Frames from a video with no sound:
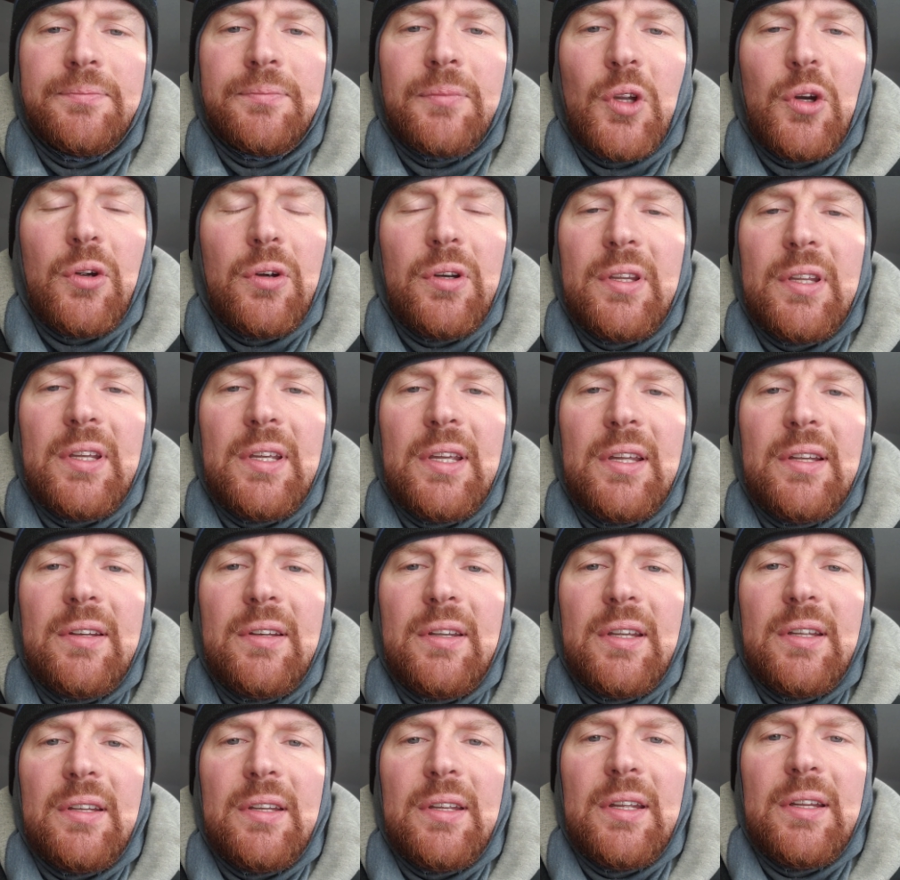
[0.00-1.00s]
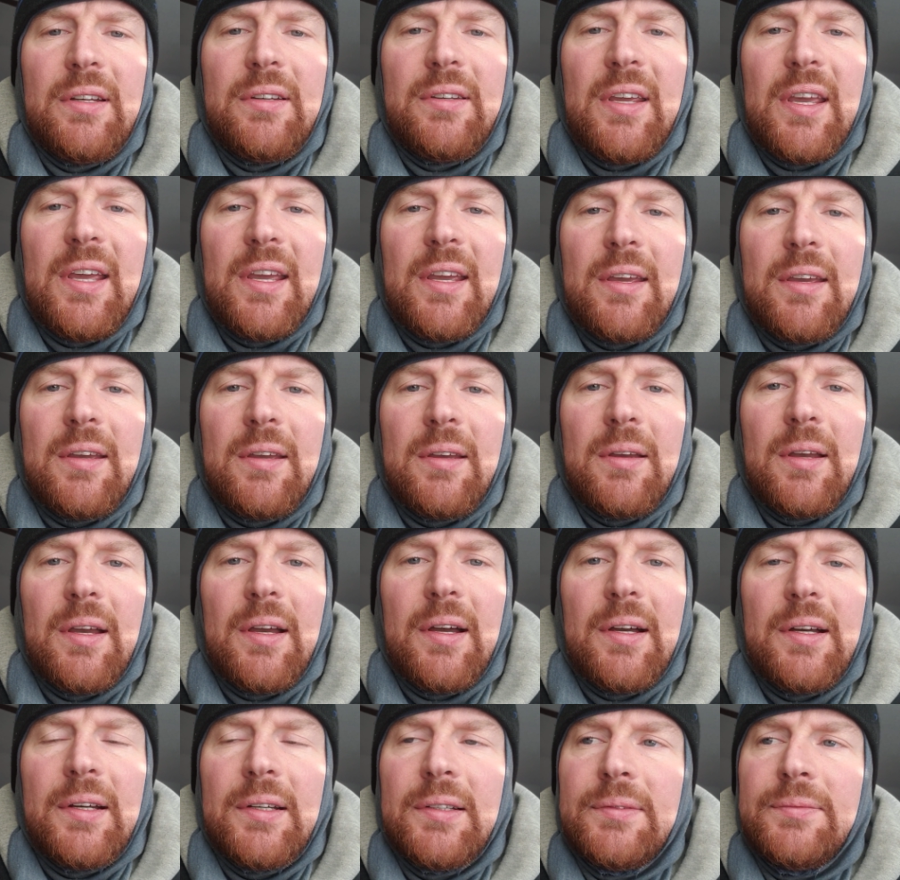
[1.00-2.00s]
or the intake
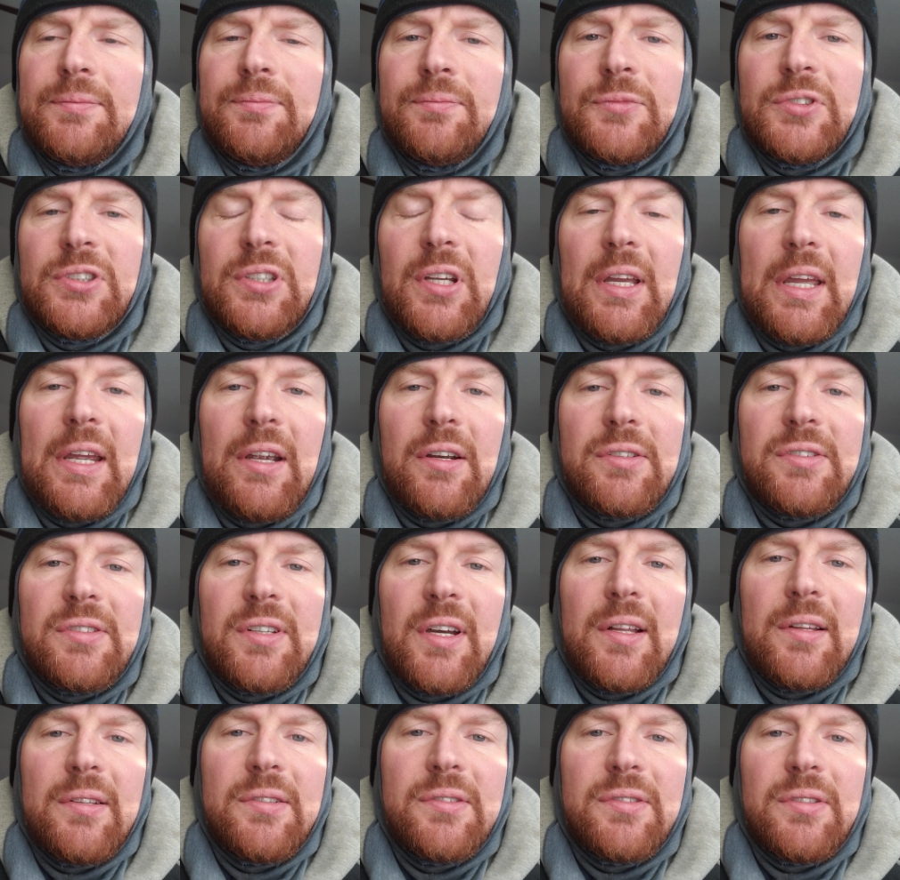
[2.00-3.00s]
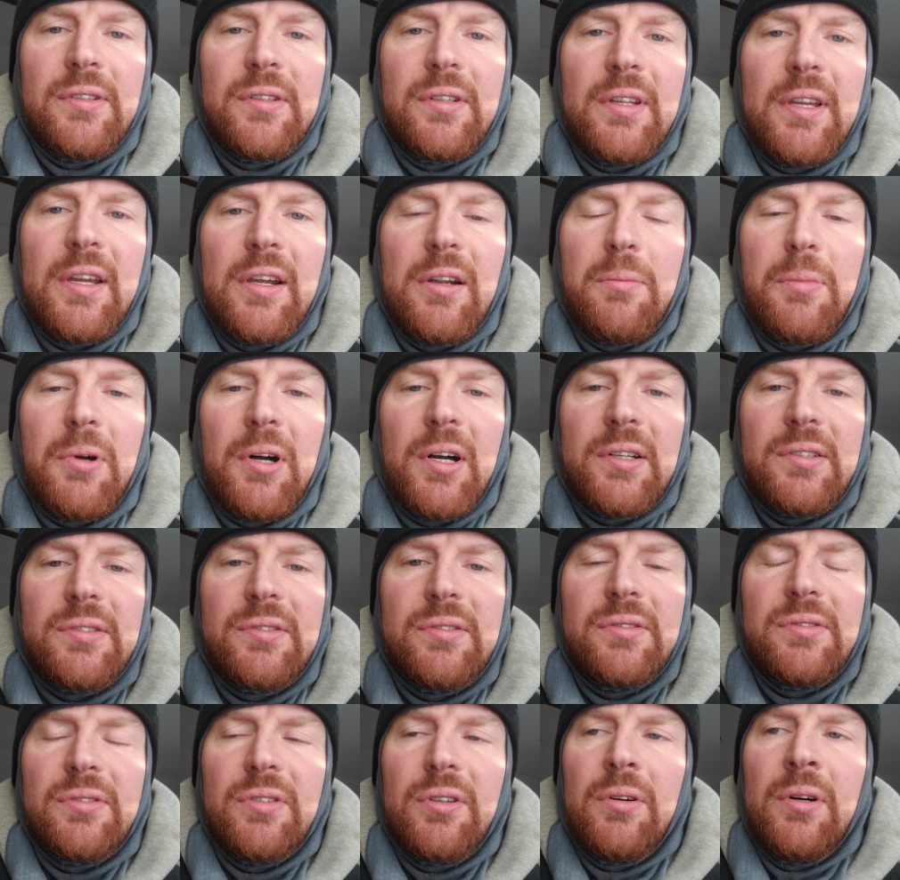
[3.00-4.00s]
air silencer, the air
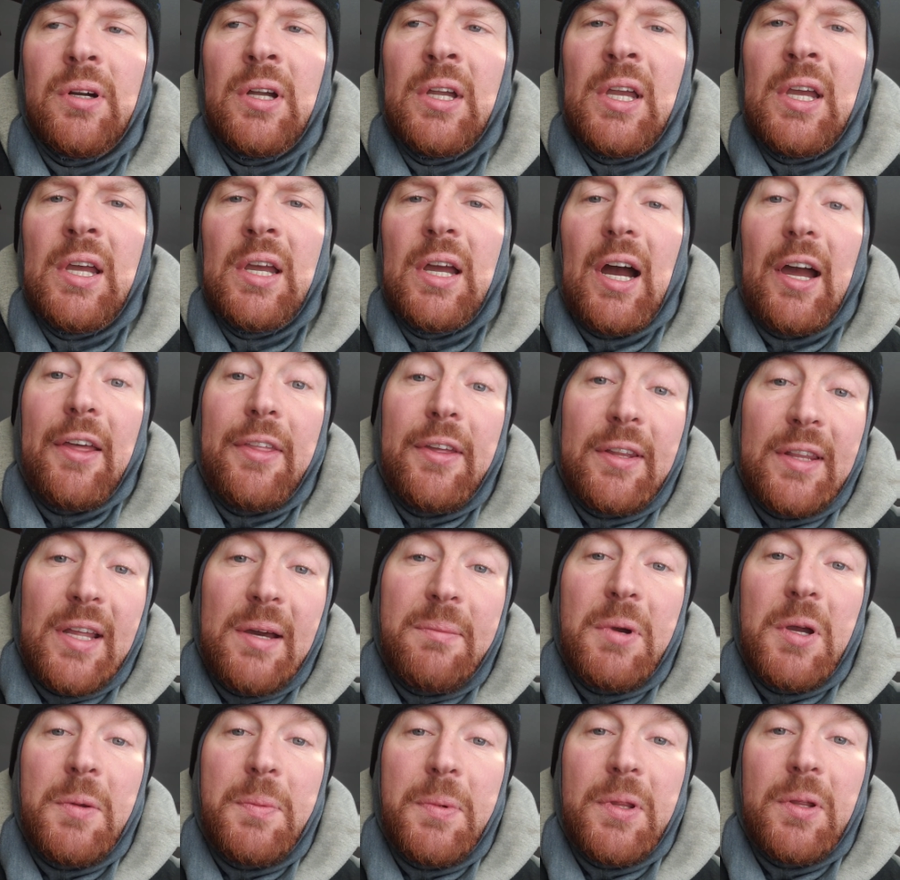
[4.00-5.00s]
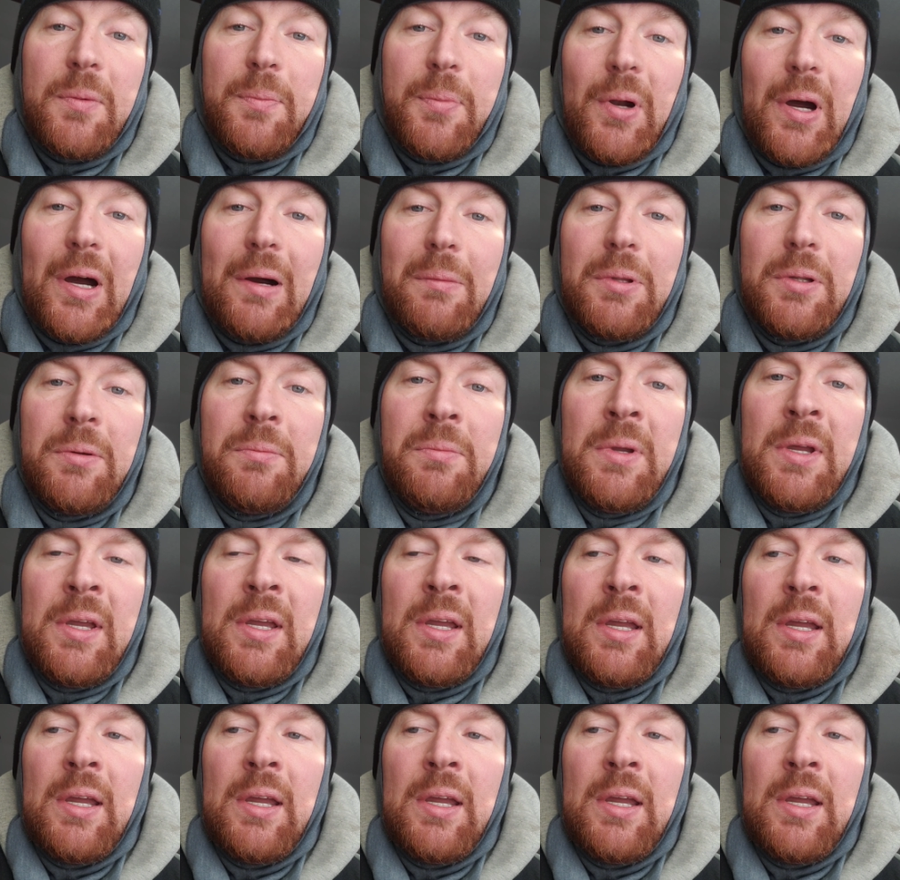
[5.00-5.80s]
box. So I think that might be the problem.